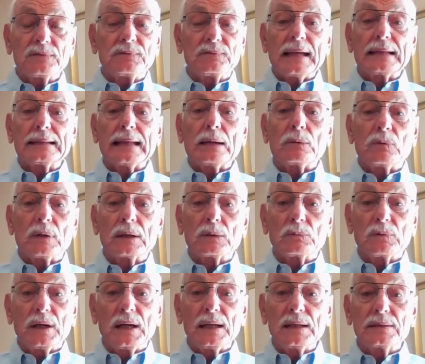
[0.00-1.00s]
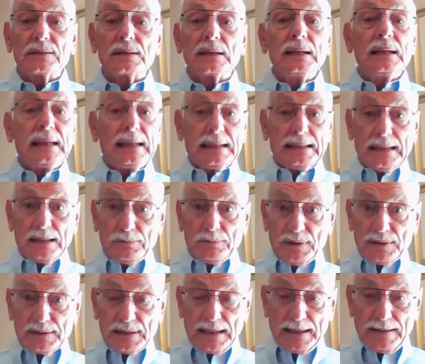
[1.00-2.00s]
and found out what it was, and it
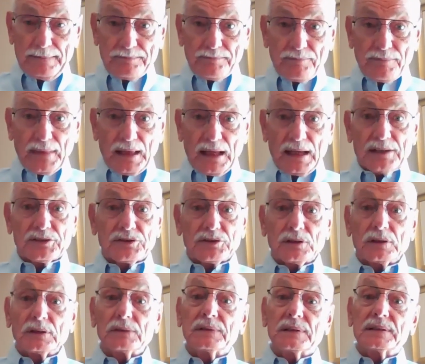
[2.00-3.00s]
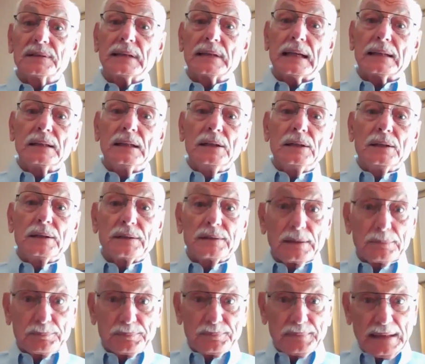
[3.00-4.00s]
was a, a service that
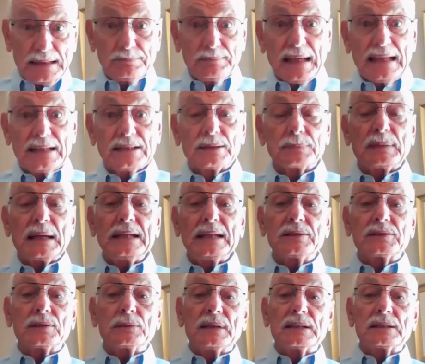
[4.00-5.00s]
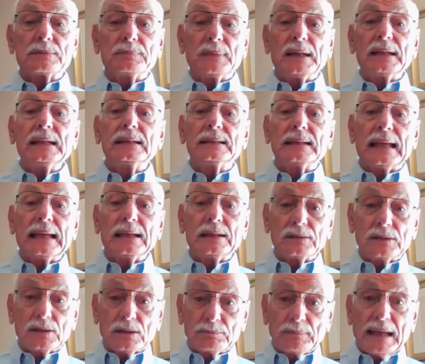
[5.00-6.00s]
the inmates pay so much money and they
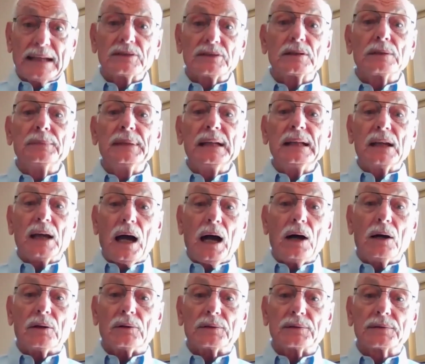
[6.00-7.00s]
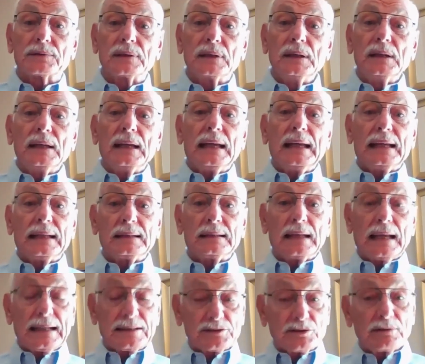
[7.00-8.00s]
can make so many calls. And
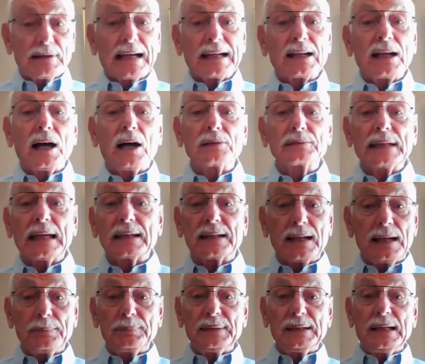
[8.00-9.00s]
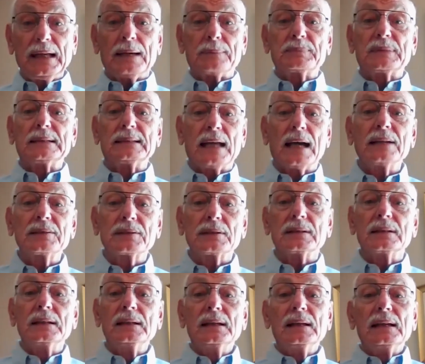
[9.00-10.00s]
so I called that company up that does
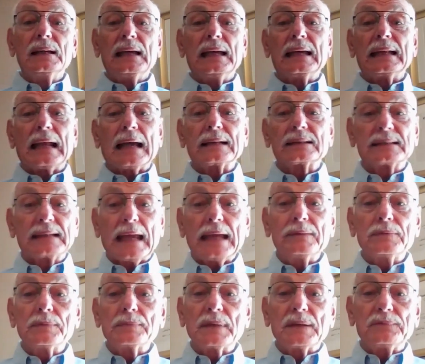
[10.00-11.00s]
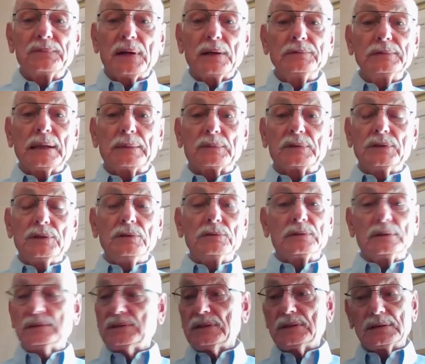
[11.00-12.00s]
it. And I gave him the phone number
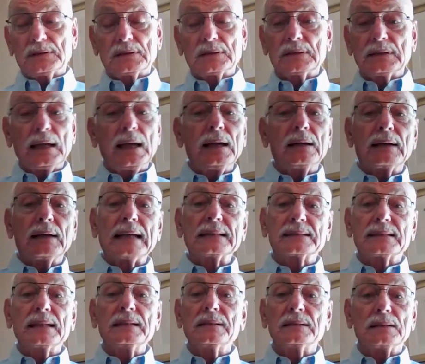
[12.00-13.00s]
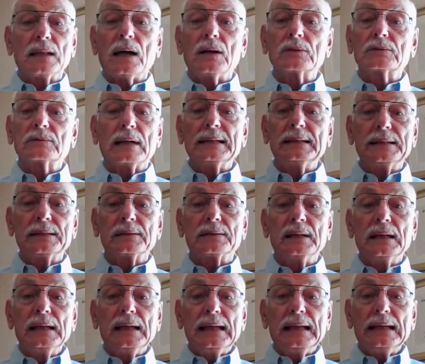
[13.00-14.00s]
used, and she said, "Yeah, I see the log right
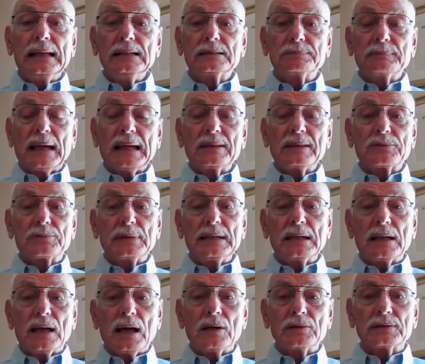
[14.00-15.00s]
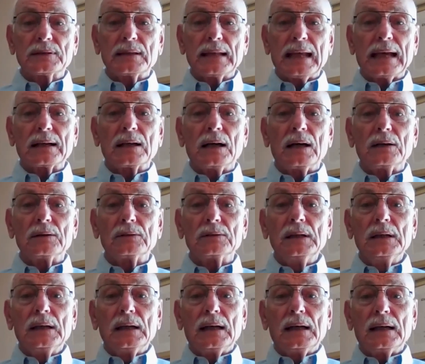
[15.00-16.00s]
here. He's made three calls to that call
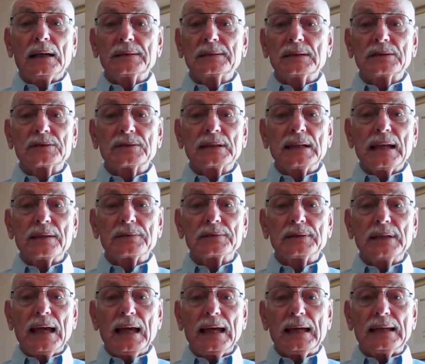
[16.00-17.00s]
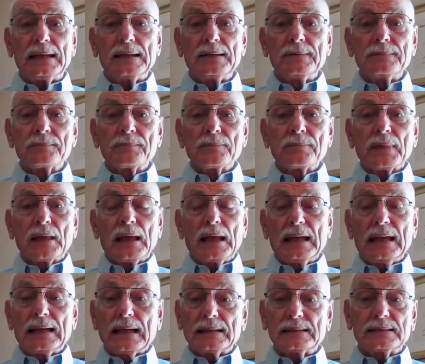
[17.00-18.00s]
uh, this the other day."
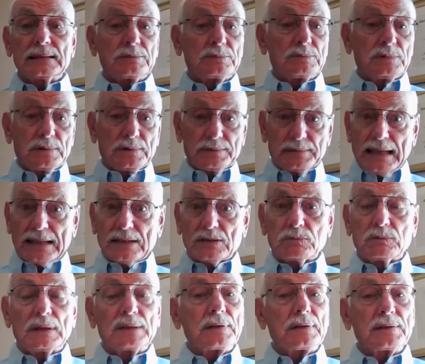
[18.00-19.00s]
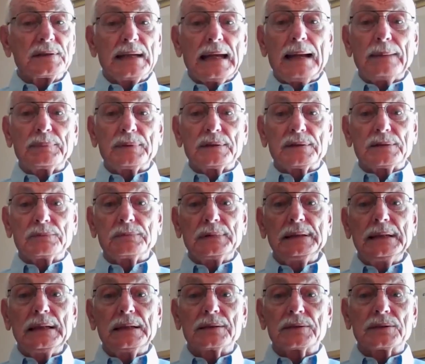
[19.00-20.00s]
And I said, "Well, that's one of our chaplains. We
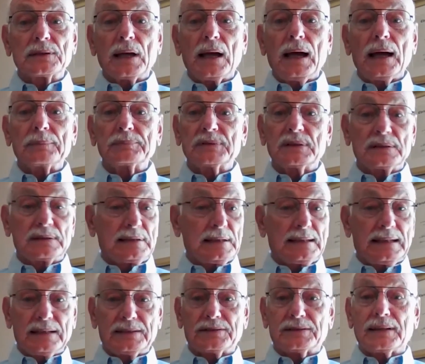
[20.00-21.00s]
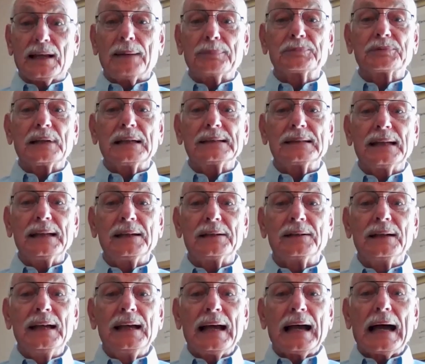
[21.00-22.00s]
need to stop." She said, "It's stopped right
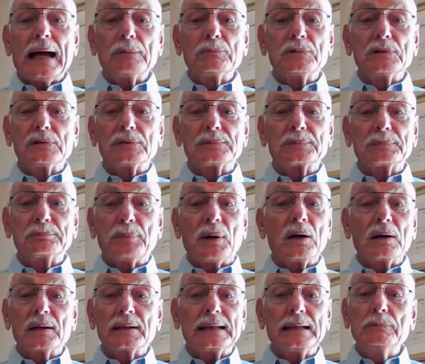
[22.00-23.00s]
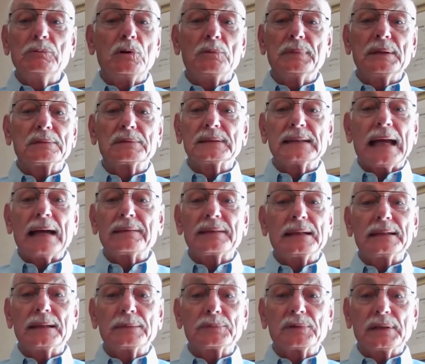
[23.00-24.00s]
now. I will bar it. He won't be able to dial
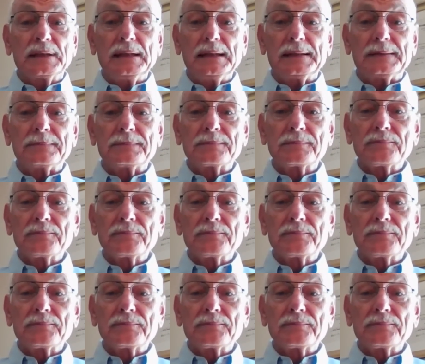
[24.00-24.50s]
that number again."